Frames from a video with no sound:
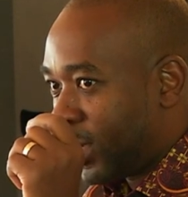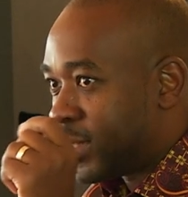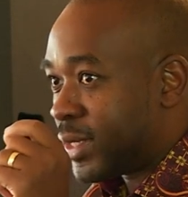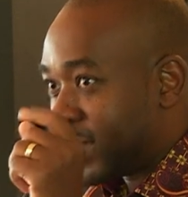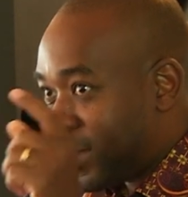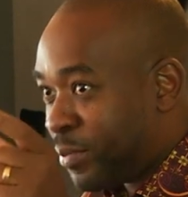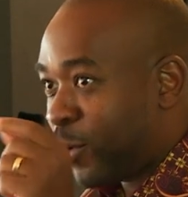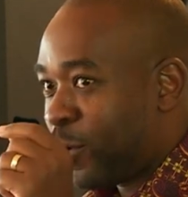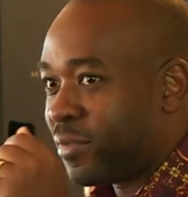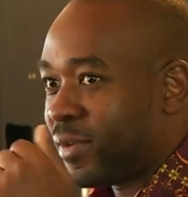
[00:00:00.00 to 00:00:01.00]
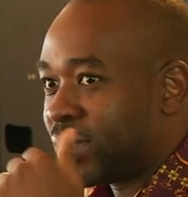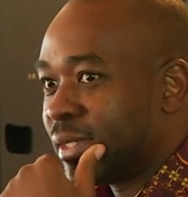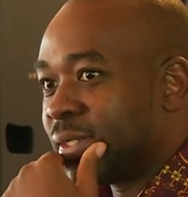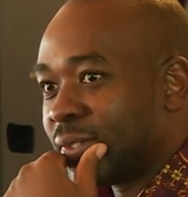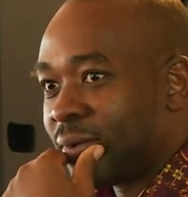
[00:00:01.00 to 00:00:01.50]
It's a deeper
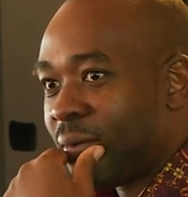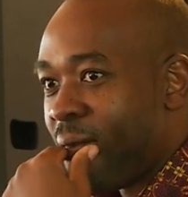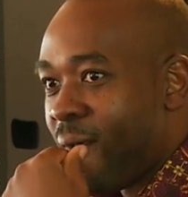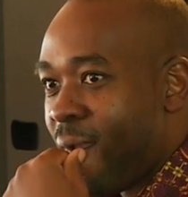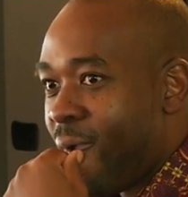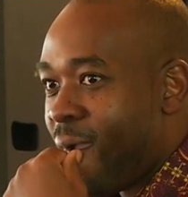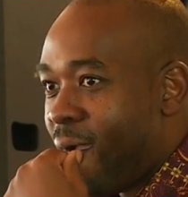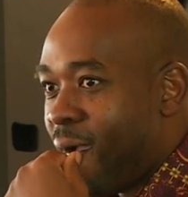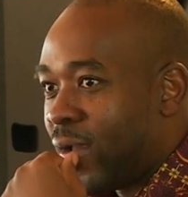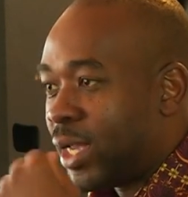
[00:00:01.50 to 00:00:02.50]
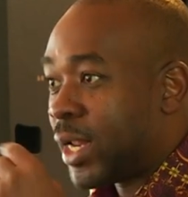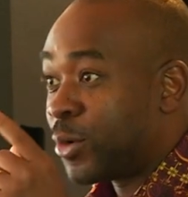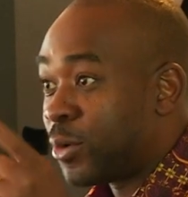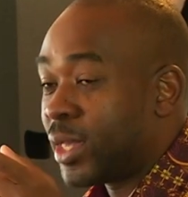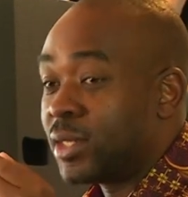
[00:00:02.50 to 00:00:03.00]
conversation, and I
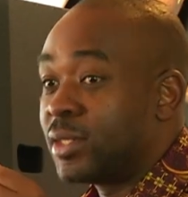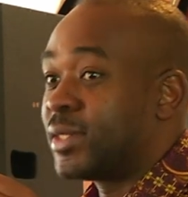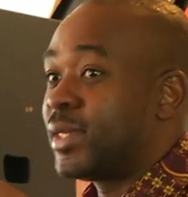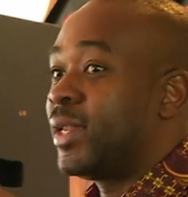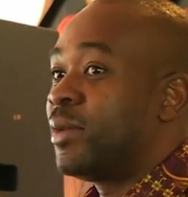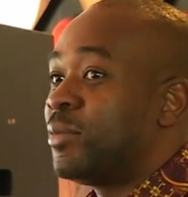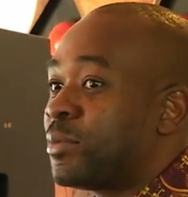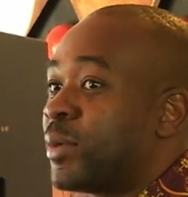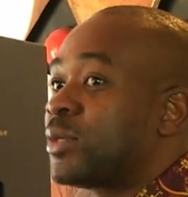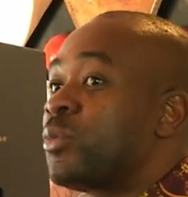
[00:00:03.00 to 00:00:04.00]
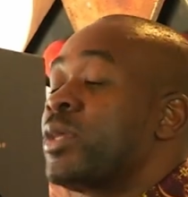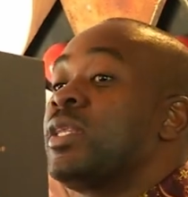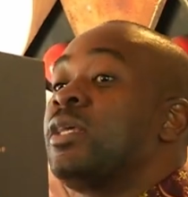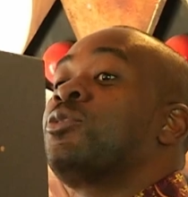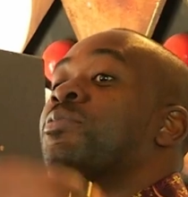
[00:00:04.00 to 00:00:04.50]
know that it is enemies, but we need